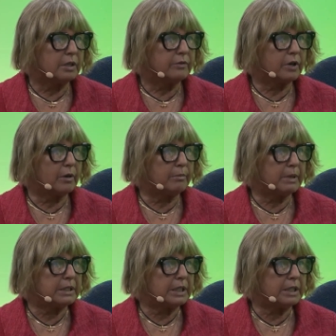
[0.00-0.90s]
from
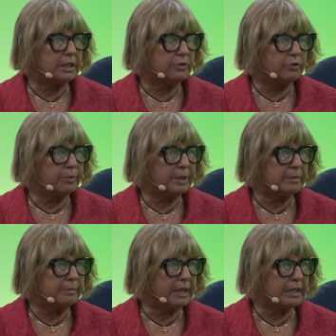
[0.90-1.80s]
uh, the
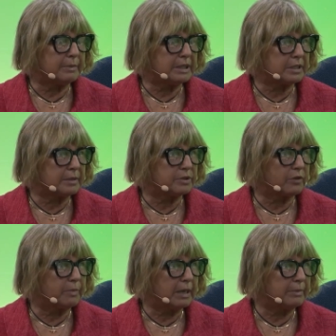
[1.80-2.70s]
European Parliament in terms
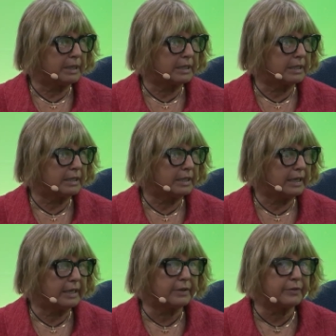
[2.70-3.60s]
of public
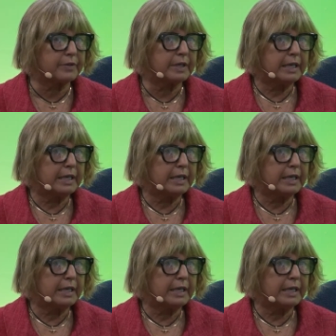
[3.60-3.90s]
health.